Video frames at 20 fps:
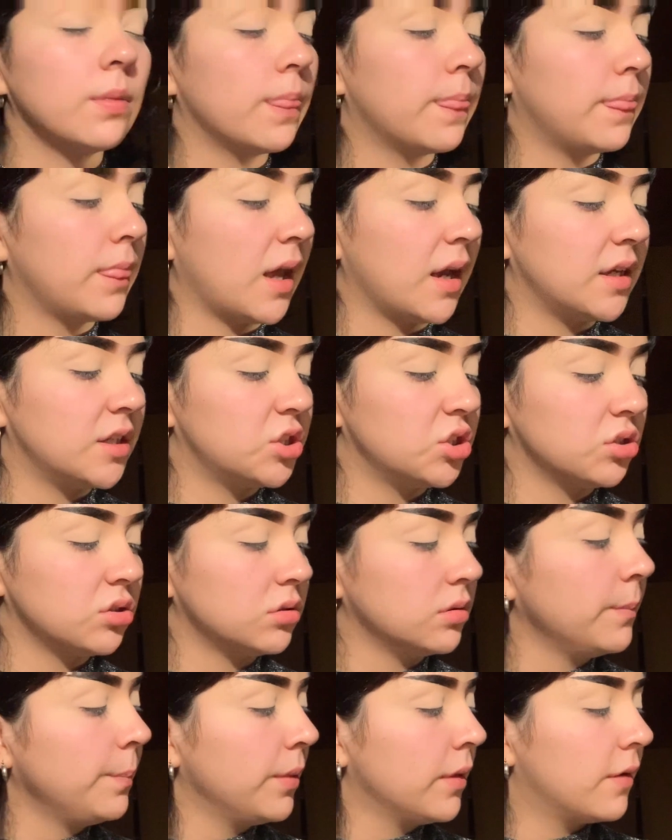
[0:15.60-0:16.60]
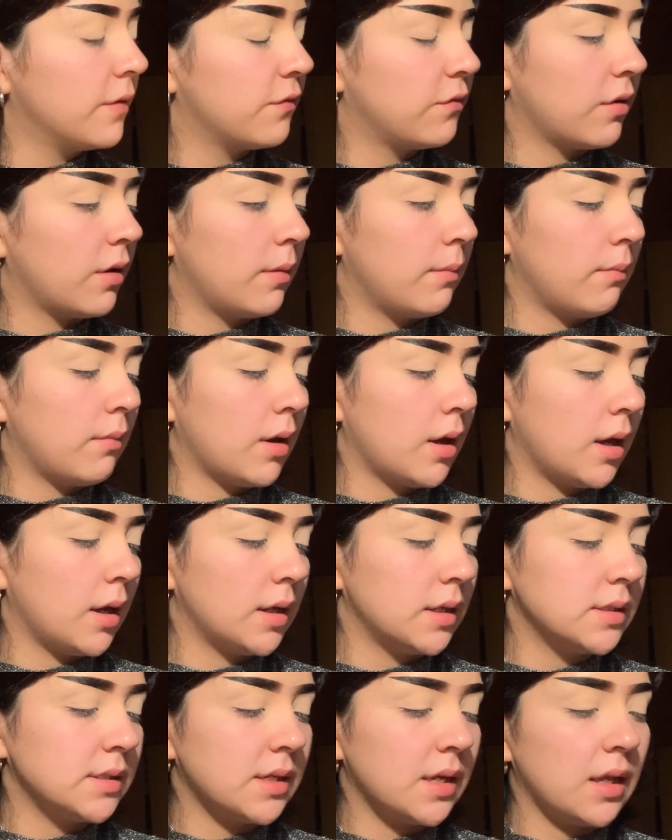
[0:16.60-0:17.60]
Nigel from
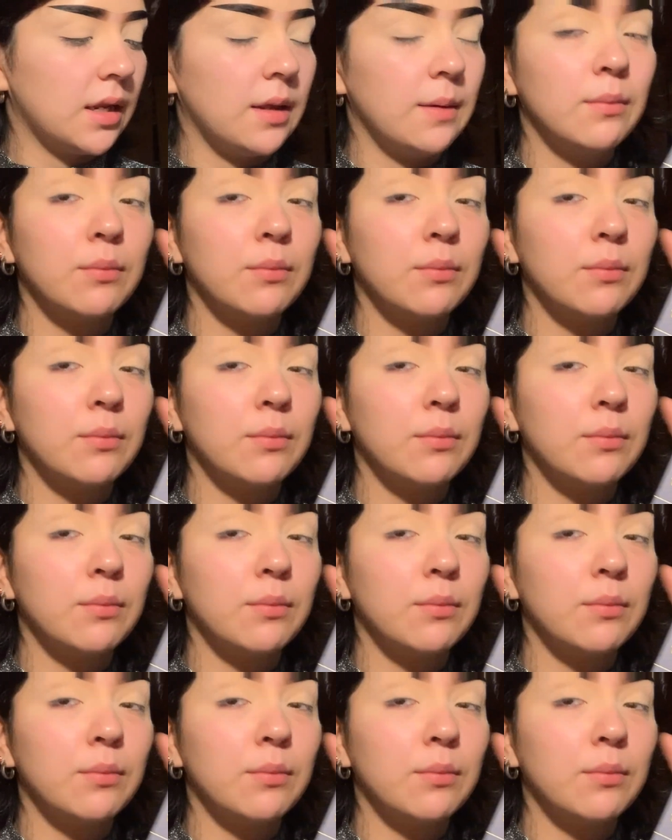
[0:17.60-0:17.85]
my Teddy